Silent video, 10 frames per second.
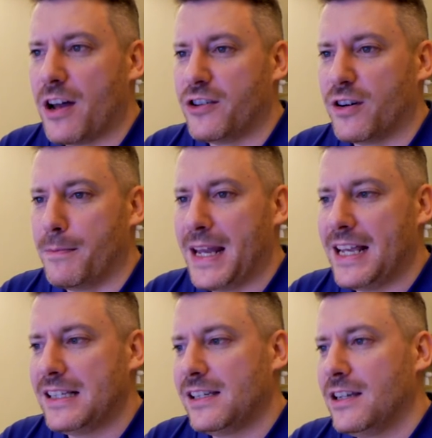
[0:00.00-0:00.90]
under a
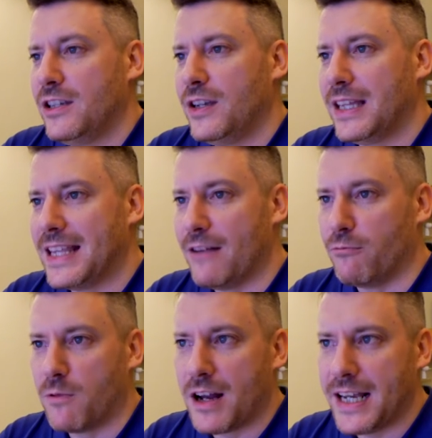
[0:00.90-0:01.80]
minute, you can
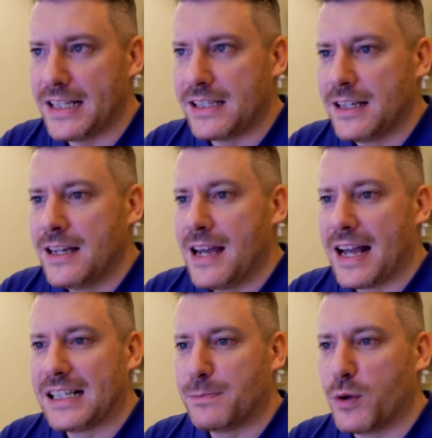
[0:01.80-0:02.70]
then run it,
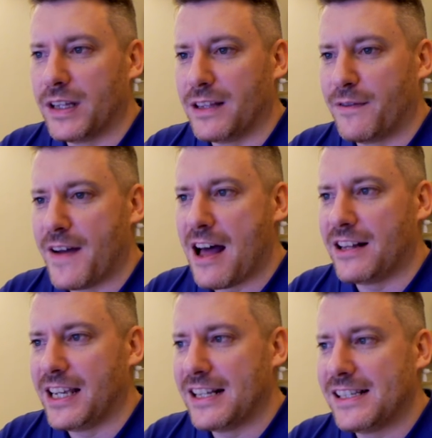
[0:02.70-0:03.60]
exporting the file,
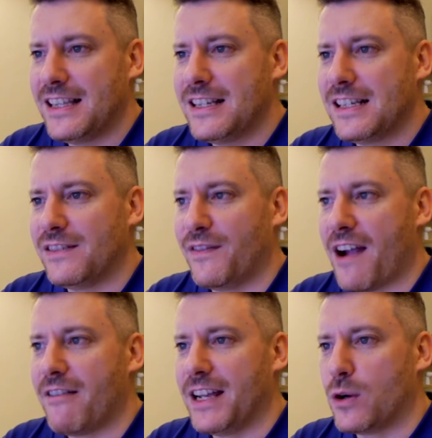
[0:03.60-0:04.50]
and you can see this is
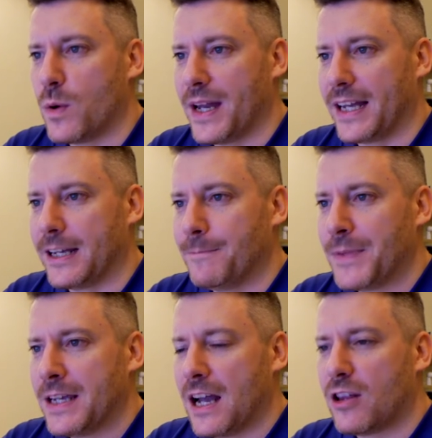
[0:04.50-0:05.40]
very quick.
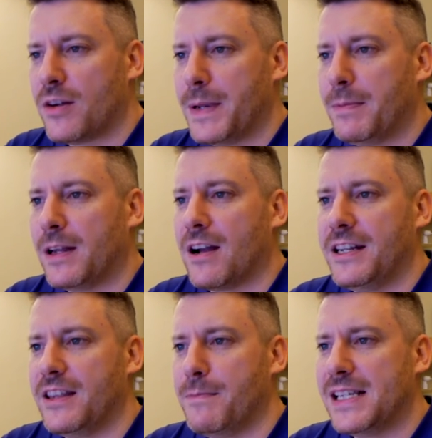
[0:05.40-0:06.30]
A lot of people are
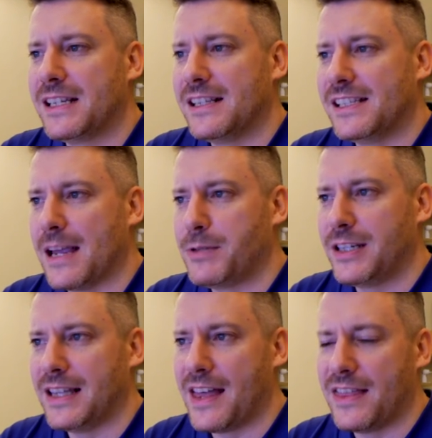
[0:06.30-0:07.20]
under the
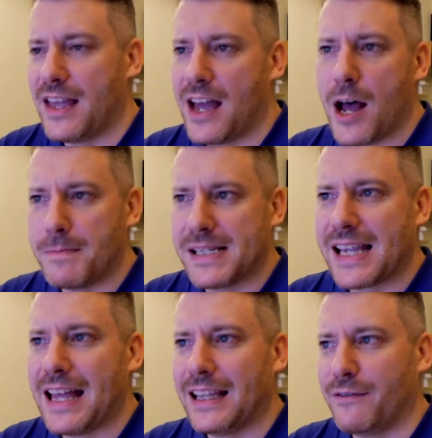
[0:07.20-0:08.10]
misconception that
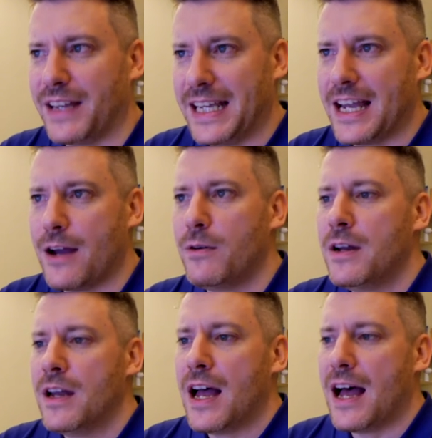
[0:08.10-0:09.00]
upscaling video
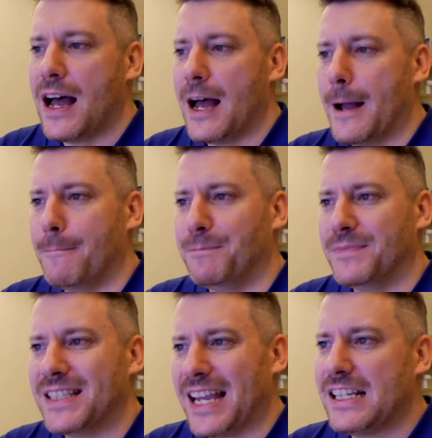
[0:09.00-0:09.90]

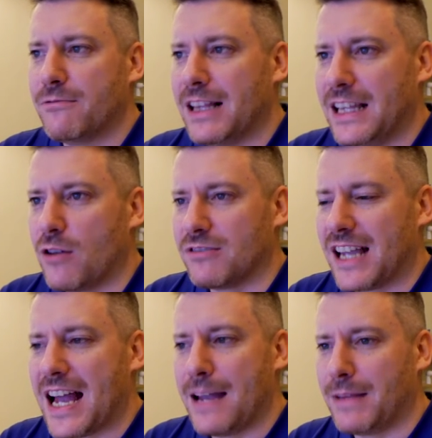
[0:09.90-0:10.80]
um, takes a really long
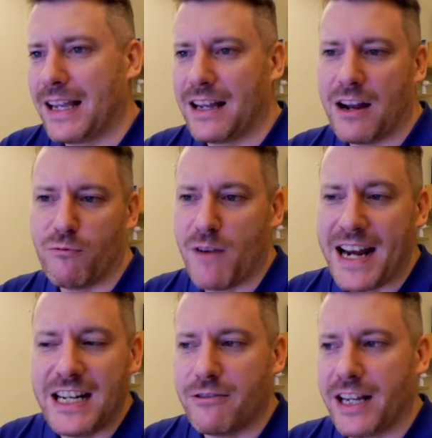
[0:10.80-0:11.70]
time, like
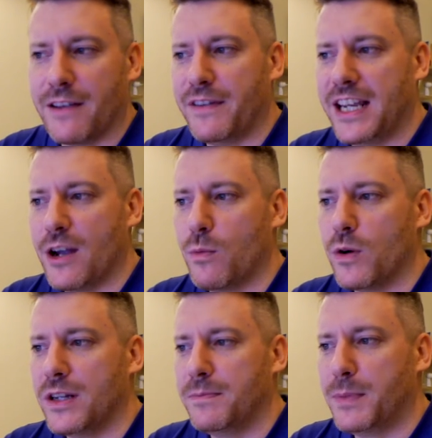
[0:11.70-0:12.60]
rendering a video
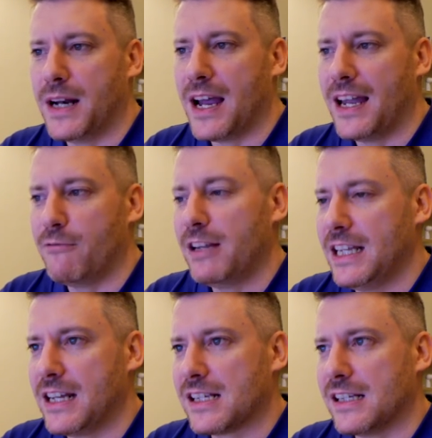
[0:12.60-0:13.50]
would, but uh, it
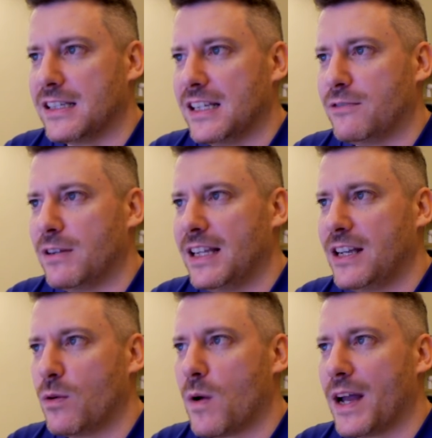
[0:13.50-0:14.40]
really doesn't. It's really
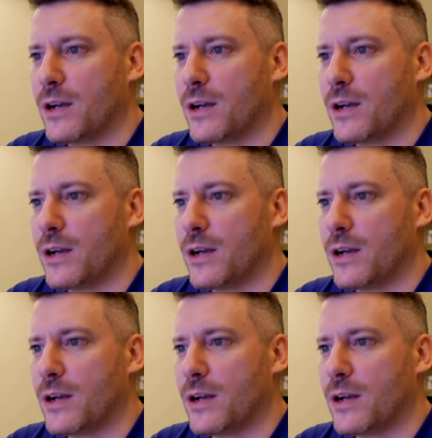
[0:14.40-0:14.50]
quite